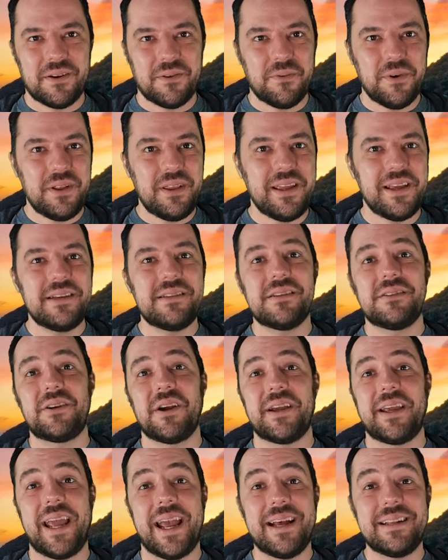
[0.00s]
there really is a
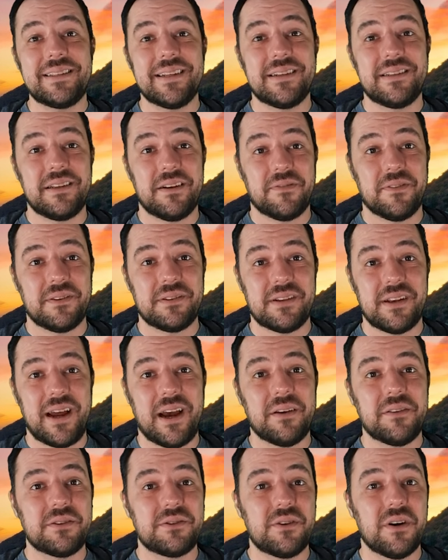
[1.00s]
gigantic difference in
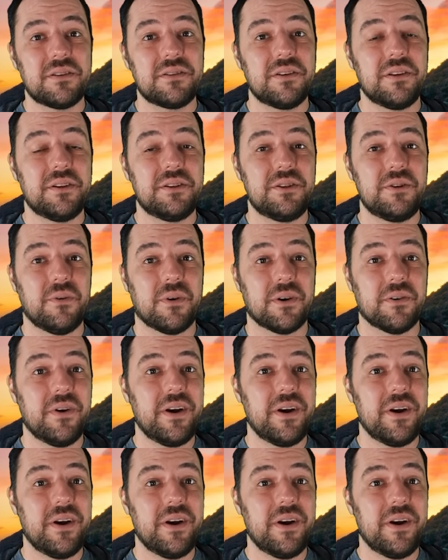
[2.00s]
how the structure of the two are